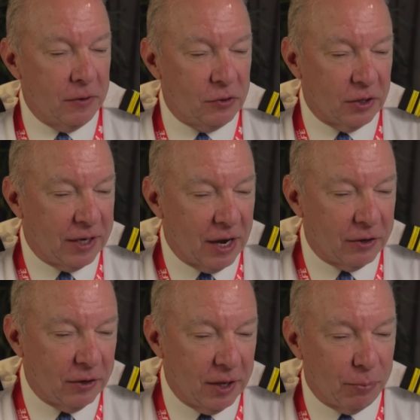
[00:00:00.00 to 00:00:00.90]
to
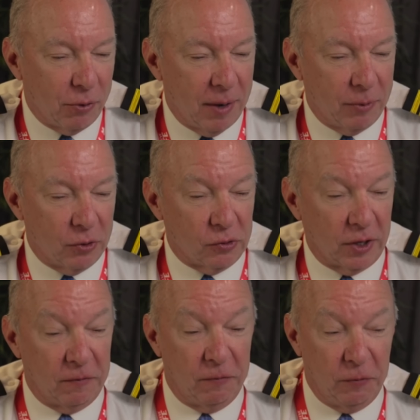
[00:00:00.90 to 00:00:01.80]
calculate parameters
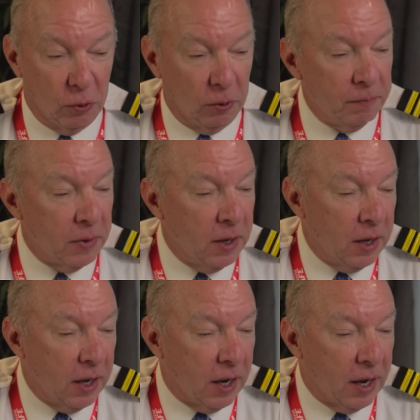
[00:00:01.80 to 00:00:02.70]
like fuel
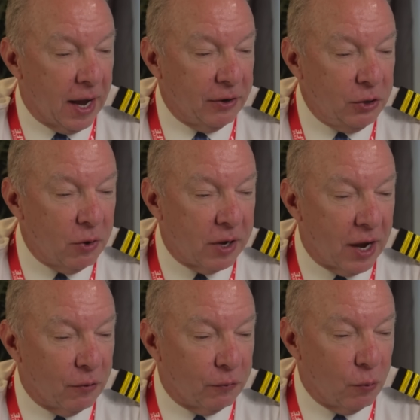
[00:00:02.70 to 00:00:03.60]
uh, how do you
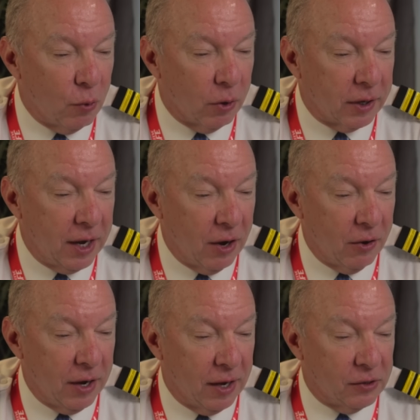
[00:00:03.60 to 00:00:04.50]
account for
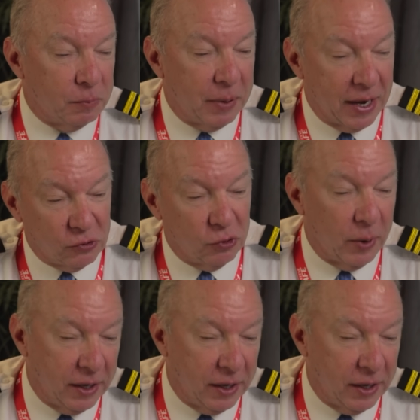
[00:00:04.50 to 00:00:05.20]
carry-ons, passenger weight,